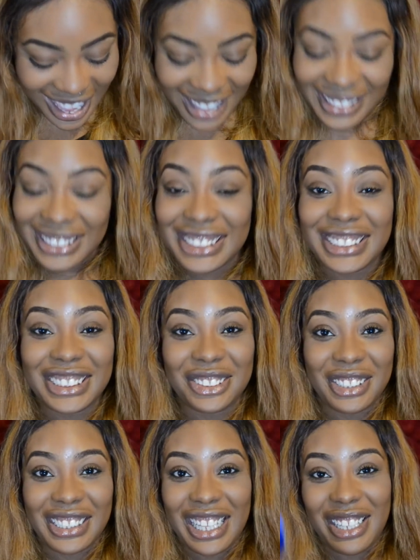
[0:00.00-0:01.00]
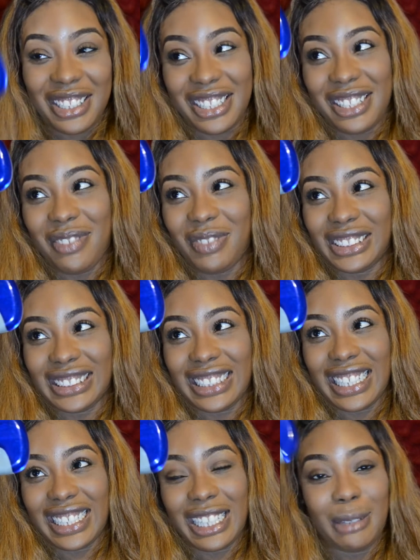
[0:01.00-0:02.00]
This is the tray that the
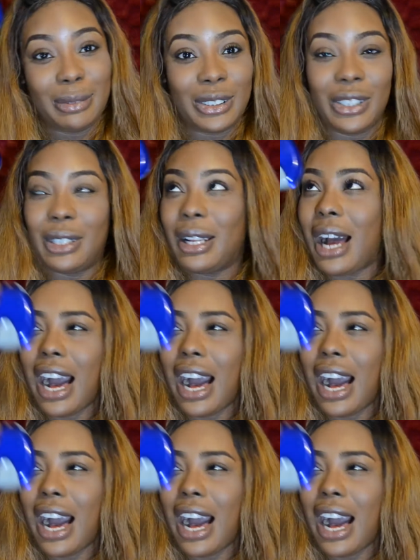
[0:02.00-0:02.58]
Invisalign comes on.